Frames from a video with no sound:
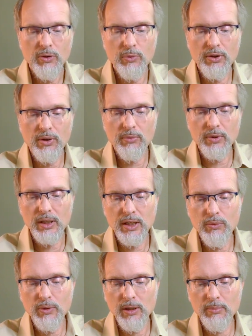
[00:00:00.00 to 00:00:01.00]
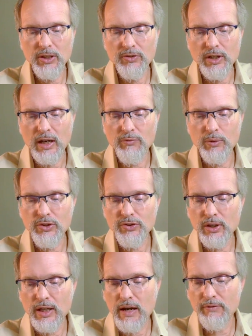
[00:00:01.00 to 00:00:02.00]
Whether it really will be saved, we
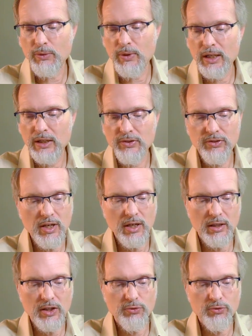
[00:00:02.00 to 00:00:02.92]
shall have to wait and see.